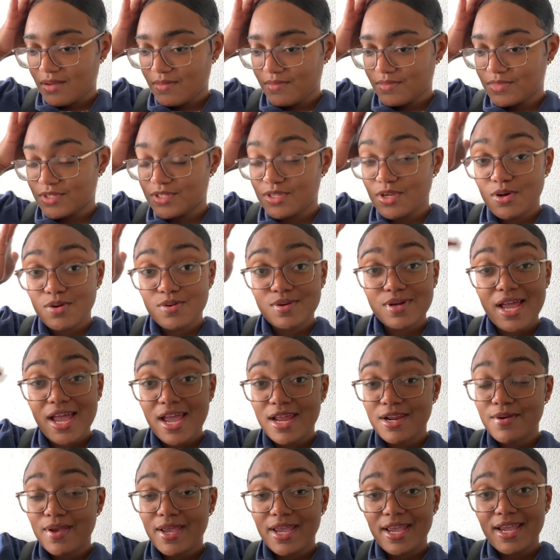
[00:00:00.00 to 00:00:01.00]
So
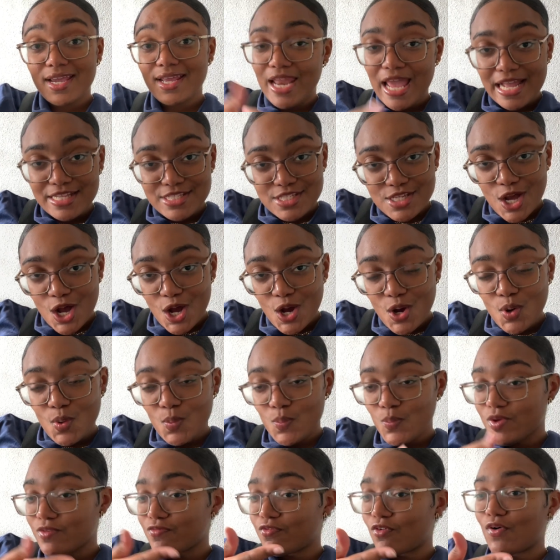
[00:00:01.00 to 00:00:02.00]
anyway, let's go
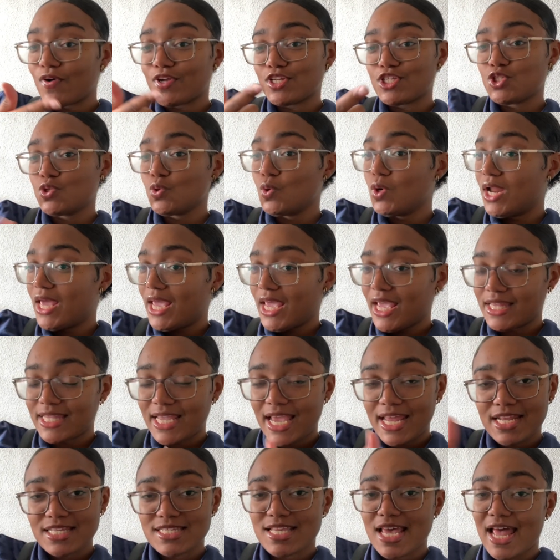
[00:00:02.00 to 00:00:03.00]
before it's too late
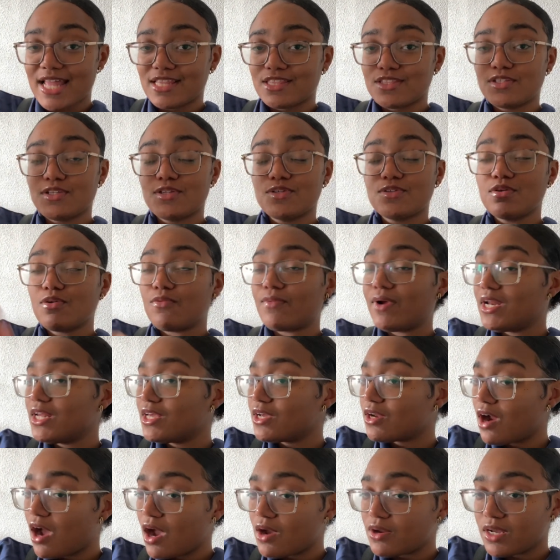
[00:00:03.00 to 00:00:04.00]
and it's get really
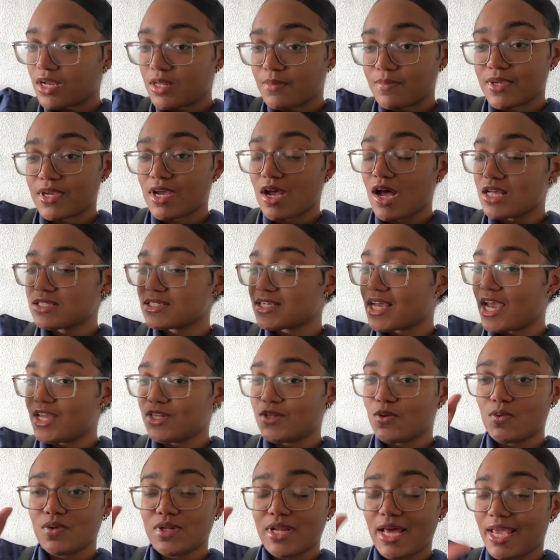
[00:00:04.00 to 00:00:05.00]
crowded, because I
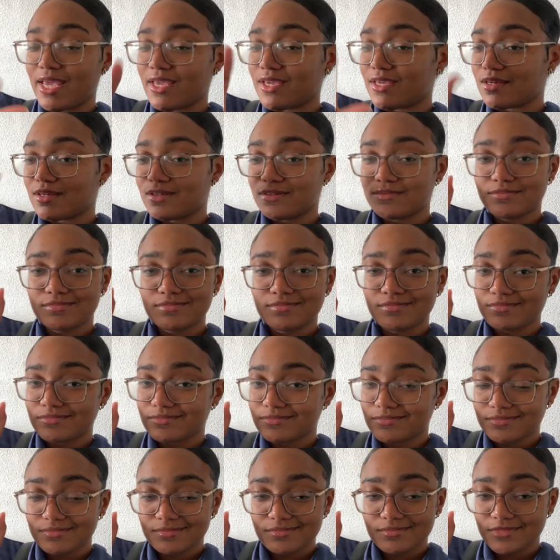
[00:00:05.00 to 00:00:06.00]
don't like
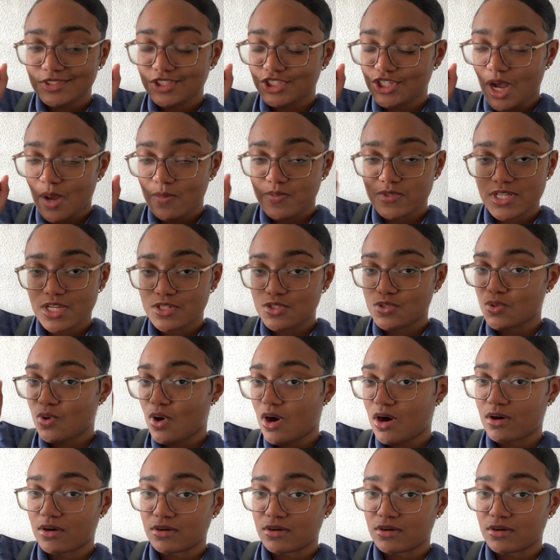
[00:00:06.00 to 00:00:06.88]
shops I don't